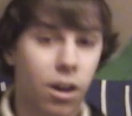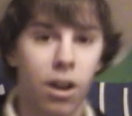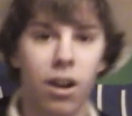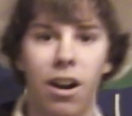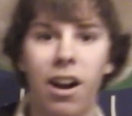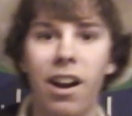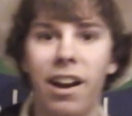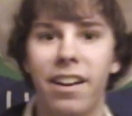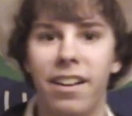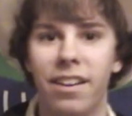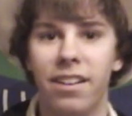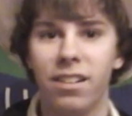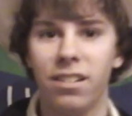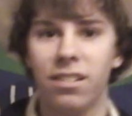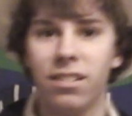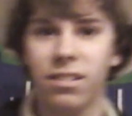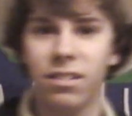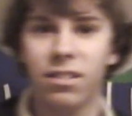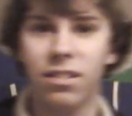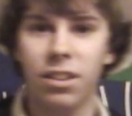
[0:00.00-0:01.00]
Alright,
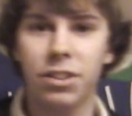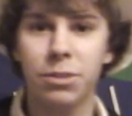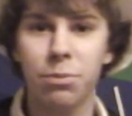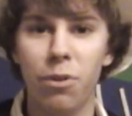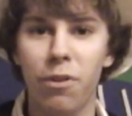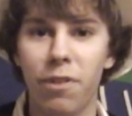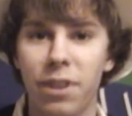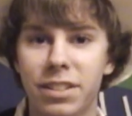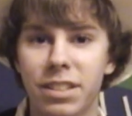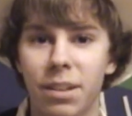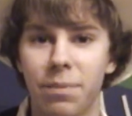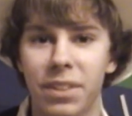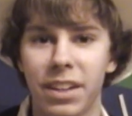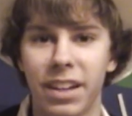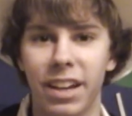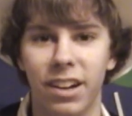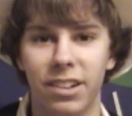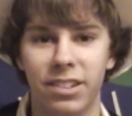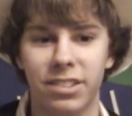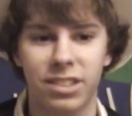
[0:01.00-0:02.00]
let's move on to
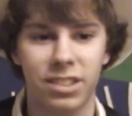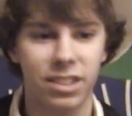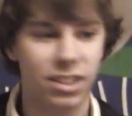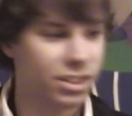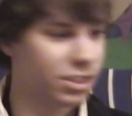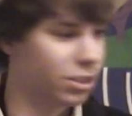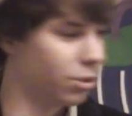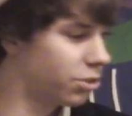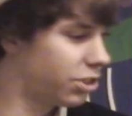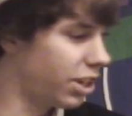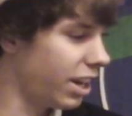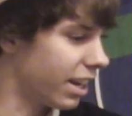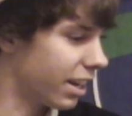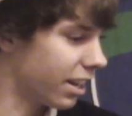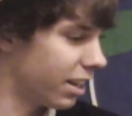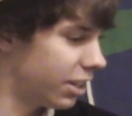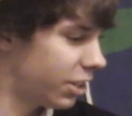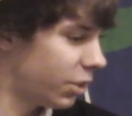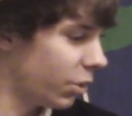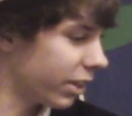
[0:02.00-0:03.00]
something else. So
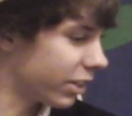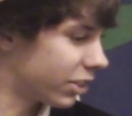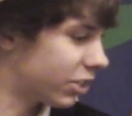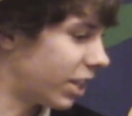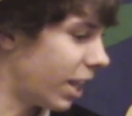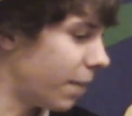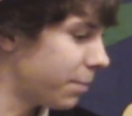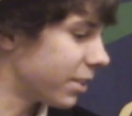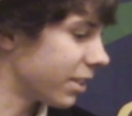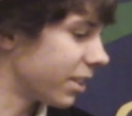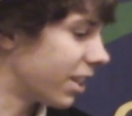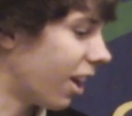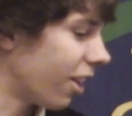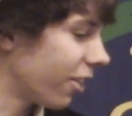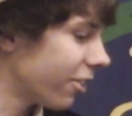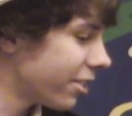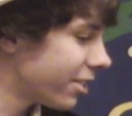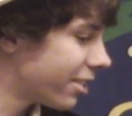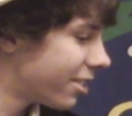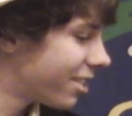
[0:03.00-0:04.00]
Jake, do you like shapes and
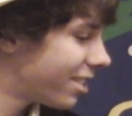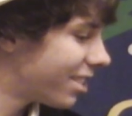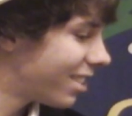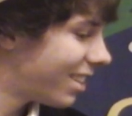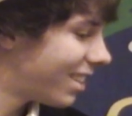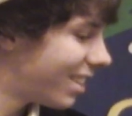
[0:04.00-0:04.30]
colors?